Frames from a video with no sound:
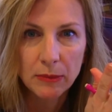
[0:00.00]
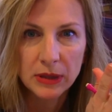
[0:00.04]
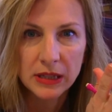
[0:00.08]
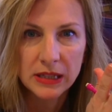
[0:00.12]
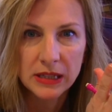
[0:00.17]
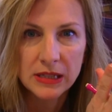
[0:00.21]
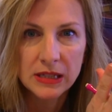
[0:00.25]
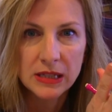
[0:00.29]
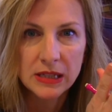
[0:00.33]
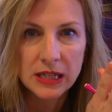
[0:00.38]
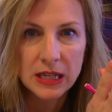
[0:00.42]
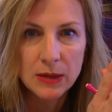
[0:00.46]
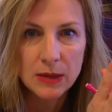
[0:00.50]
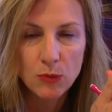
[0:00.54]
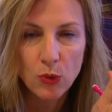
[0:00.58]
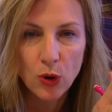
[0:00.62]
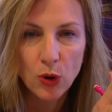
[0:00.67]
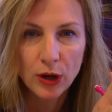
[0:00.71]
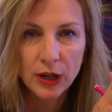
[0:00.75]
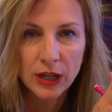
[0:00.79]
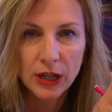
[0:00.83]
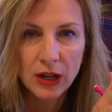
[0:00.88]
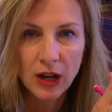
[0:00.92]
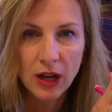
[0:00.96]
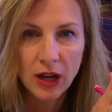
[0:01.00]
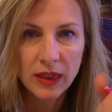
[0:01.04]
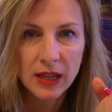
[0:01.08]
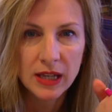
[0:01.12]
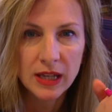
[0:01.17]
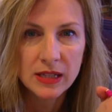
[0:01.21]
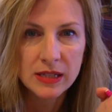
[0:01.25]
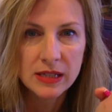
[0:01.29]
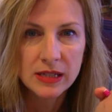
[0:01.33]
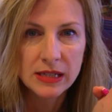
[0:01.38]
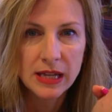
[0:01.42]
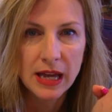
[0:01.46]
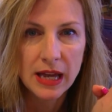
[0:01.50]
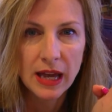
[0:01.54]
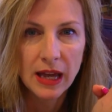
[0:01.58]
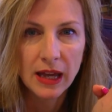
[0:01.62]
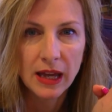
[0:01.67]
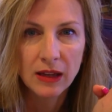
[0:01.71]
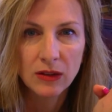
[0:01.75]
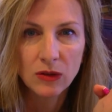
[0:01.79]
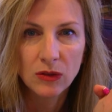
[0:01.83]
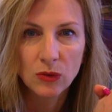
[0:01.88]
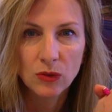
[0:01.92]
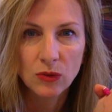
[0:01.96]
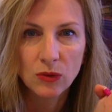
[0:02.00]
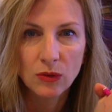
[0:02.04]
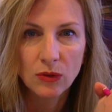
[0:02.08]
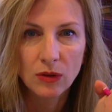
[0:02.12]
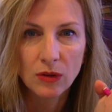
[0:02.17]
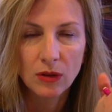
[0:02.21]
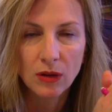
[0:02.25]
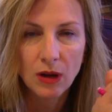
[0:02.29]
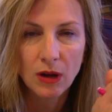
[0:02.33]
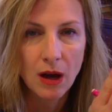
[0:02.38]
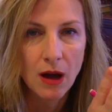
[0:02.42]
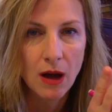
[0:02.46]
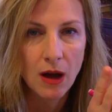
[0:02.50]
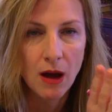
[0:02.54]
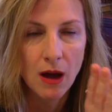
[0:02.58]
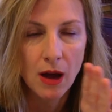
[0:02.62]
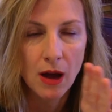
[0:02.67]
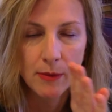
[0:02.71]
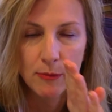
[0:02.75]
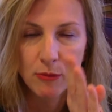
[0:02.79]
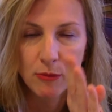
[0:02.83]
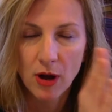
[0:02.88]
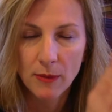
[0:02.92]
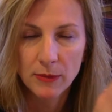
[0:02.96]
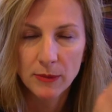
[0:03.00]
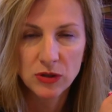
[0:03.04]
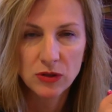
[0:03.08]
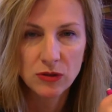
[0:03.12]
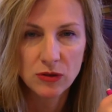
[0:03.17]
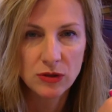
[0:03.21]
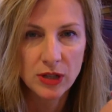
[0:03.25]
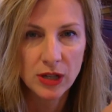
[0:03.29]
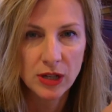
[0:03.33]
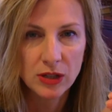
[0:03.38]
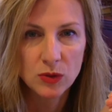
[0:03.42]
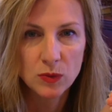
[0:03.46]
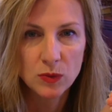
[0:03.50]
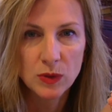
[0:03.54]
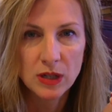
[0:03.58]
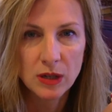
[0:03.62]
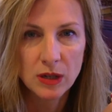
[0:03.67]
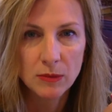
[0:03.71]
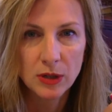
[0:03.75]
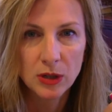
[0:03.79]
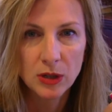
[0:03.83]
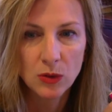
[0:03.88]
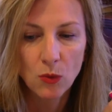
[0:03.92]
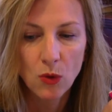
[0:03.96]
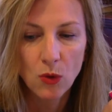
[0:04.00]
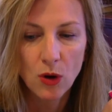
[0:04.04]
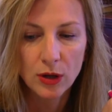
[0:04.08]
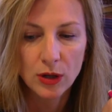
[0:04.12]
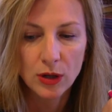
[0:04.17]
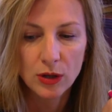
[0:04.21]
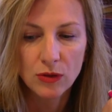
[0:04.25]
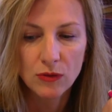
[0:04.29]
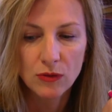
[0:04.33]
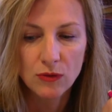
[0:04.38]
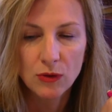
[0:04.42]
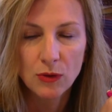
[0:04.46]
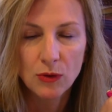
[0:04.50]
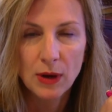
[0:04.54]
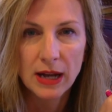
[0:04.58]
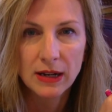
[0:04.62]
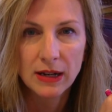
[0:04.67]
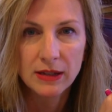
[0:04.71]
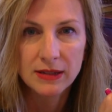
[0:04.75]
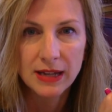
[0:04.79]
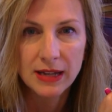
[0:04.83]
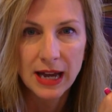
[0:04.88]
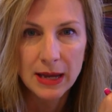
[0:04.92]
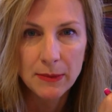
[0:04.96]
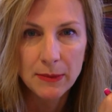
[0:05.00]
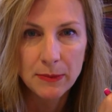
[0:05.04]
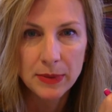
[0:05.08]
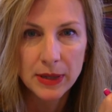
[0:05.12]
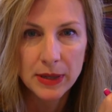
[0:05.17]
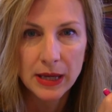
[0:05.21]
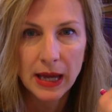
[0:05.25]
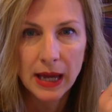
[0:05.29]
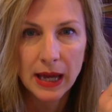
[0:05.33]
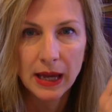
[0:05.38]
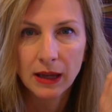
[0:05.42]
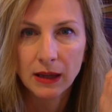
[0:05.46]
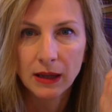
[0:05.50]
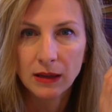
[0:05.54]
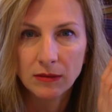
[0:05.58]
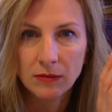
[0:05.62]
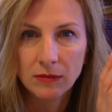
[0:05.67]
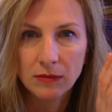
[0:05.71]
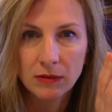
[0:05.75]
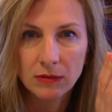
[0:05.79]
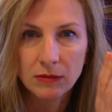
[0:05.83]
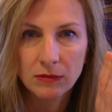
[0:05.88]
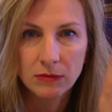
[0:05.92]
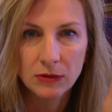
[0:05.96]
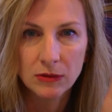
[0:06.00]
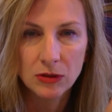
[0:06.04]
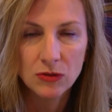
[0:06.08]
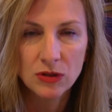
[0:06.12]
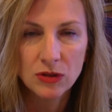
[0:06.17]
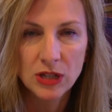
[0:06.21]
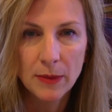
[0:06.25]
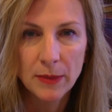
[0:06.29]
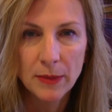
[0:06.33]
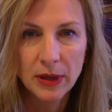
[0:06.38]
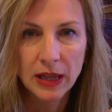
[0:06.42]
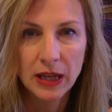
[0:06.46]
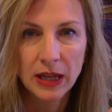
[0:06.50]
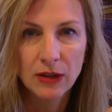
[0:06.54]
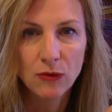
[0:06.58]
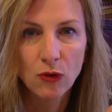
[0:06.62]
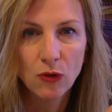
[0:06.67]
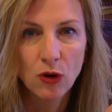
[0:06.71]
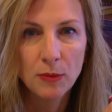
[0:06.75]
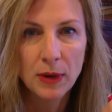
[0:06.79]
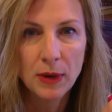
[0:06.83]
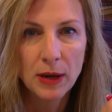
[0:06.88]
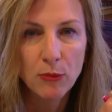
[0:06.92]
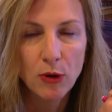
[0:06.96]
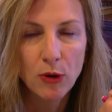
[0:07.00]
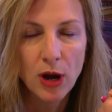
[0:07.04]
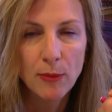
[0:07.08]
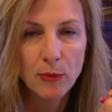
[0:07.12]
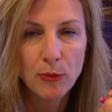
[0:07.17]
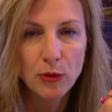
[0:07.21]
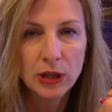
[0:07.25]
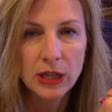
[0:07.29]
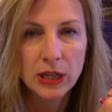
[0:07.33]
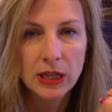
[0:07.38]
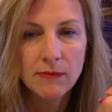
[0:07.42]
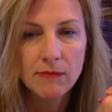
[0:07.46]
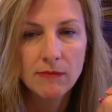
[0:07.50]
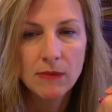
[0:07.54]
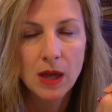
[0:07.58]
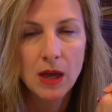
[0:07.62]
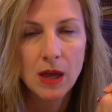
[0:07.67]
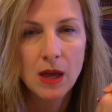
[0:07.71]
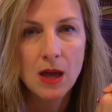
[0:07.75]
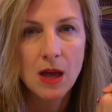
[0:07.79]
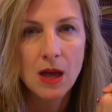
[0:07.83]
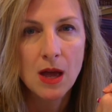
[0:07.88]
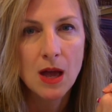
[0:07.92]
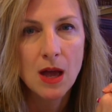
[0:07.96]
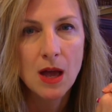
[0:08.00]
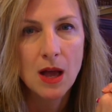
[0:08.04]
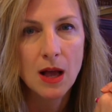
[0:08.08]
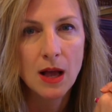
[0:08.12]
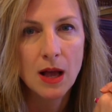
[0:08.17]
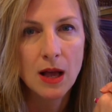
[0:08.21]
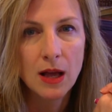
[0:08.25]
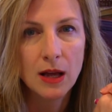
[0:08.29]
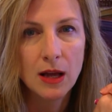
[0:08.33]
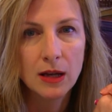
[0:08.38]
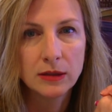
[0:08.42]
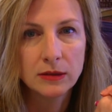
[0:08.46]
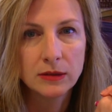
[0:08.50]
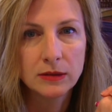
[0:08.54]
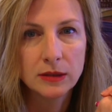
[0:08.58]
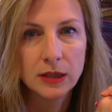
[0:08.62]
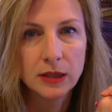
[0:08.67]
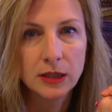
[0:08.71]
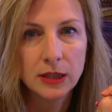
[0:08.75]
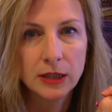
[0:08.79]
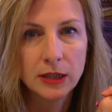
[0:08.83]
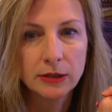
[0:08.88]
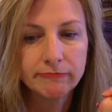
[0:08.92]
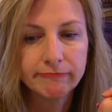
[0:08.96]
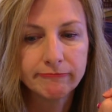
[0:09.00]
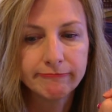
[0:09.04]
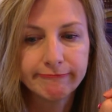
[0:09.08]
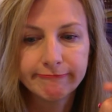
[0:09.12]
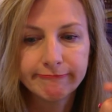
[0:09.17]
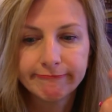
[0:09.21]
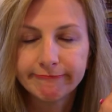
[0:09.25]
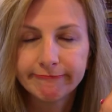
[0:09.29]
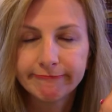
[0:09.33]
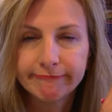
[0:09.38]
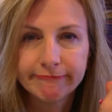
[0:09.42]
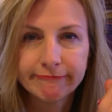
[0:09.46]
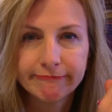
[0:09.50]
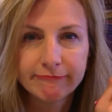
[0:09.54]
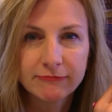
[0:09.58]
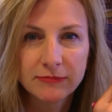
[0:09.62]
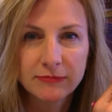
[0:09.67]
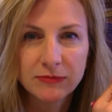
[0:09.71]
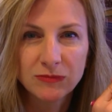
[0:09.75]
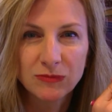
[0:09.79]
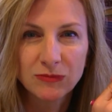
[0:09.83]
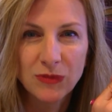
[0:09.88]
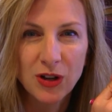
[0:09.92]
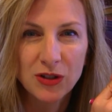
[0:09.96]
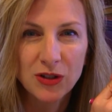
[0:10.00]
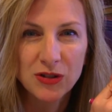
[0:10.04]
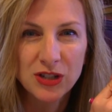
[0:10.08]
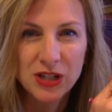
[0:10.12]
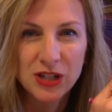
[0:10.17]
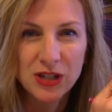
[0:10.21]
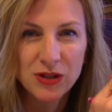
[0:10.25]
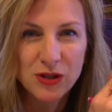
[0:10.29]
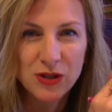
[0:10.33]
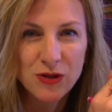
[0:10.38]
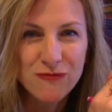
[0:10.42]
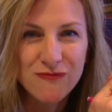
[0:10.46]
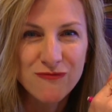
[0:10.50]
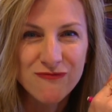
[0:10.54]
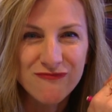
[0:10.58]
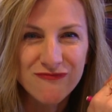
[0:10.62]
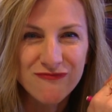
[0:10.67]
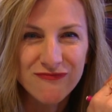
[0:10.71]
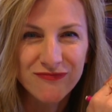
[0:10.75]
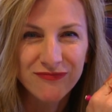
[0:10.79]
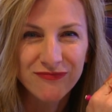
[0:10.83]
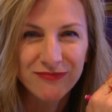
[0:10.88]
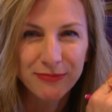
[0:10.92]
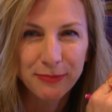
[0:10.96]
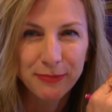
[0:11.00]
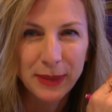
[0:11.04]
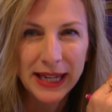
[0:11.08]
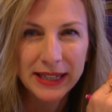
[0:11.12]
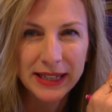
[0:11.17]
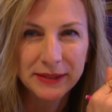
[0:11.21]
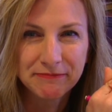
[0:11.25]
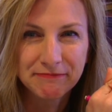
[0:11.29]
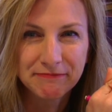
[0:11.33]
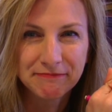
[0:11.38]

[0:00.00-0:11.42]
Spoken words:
Please keep working on this, and I promise you next week I'm going to walk you through how to type and use MLA format properly, and I'll see you soon. Bye.